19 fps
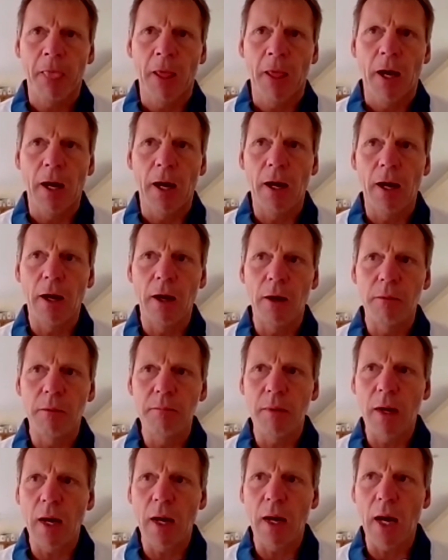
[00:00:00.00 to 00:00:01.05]

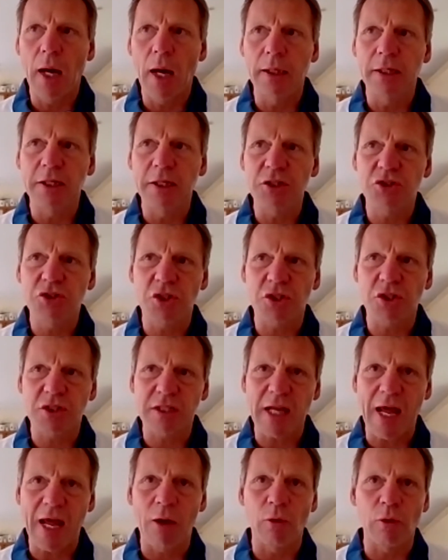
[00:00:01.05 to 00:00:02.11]
And it's just
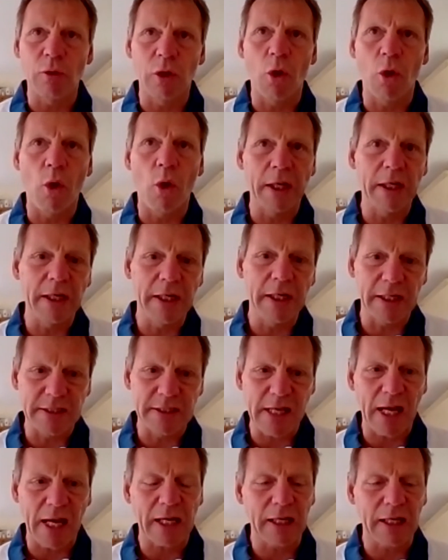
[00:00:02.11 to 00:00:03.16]
outlining
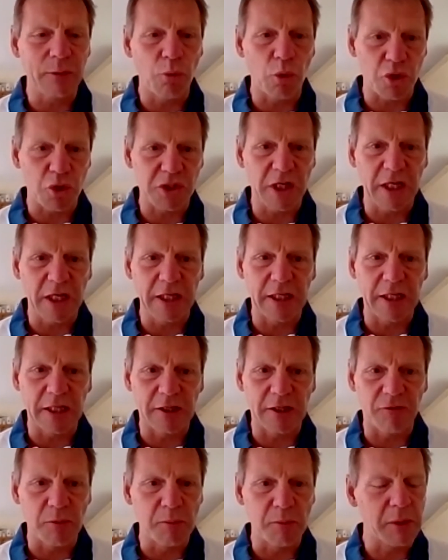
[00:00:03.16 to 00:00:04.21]
exactly what's
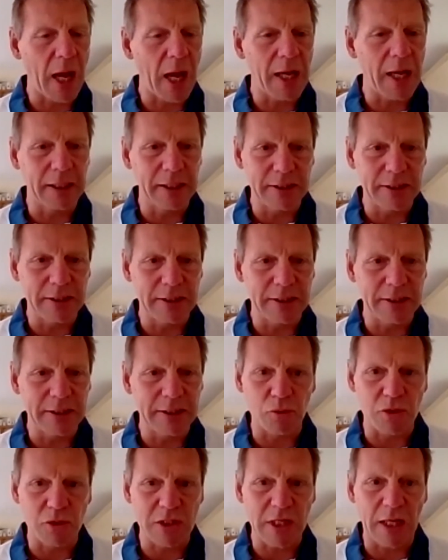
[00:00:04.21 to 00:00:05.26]
needed of them going into our
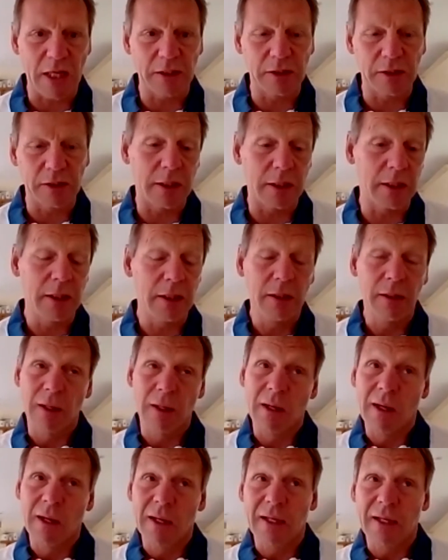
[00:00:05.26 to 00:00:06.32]
game on Sunday.
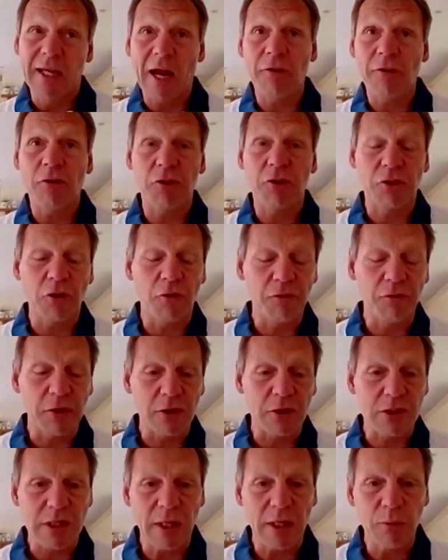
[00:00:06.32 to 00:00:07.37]
Gareth
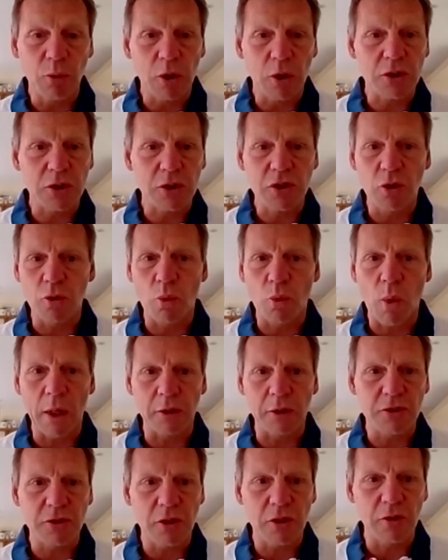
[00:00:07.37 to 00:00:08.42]
obviously would have took one
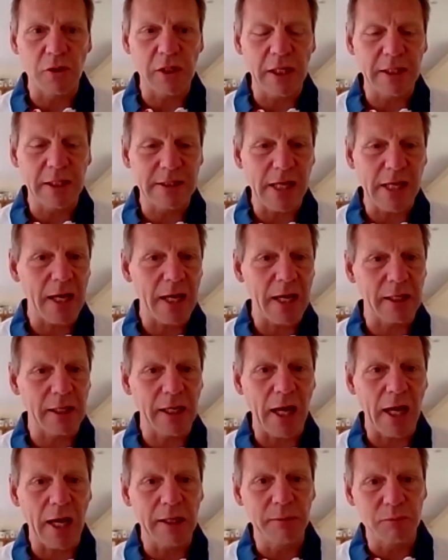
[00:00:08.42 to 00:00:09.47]
or two things out of the
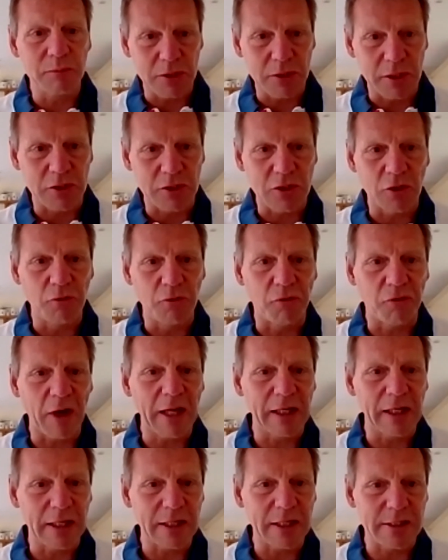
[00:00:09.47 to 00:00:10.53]
games, the two
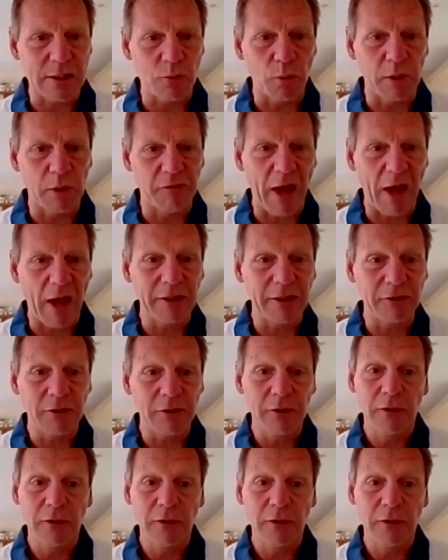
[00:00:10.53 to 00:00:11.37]
friendlies that we've had.